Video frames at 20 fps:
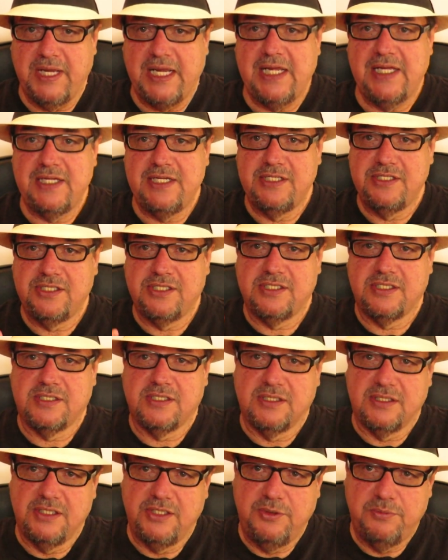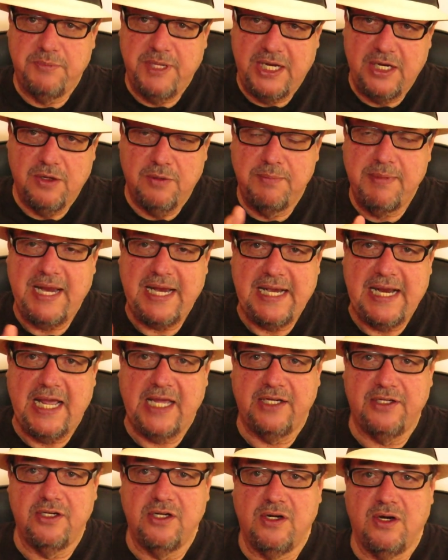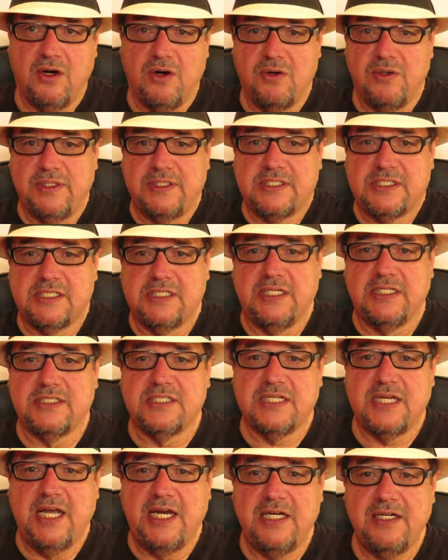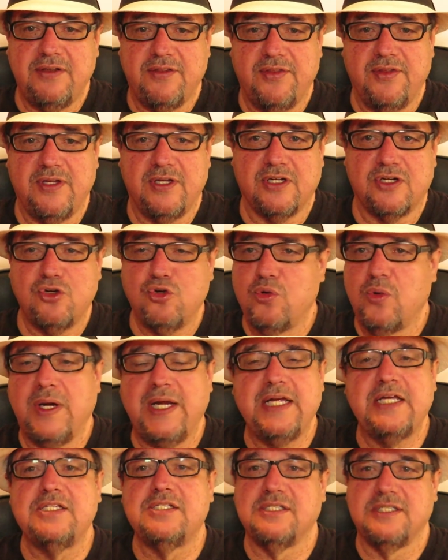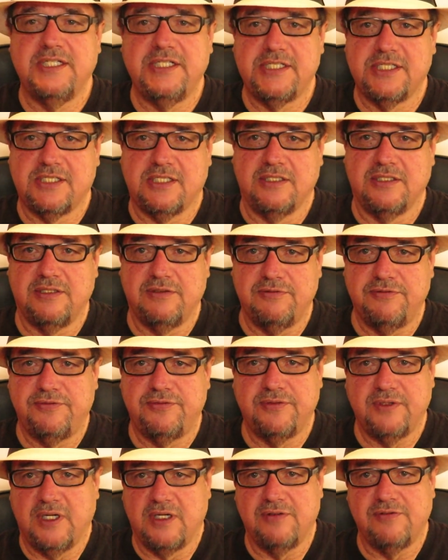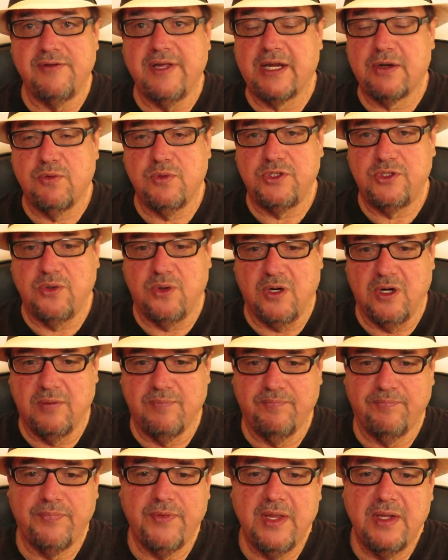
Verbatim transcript: as you may or may not know, it's it's kind of the Craigslist of of Ecuador,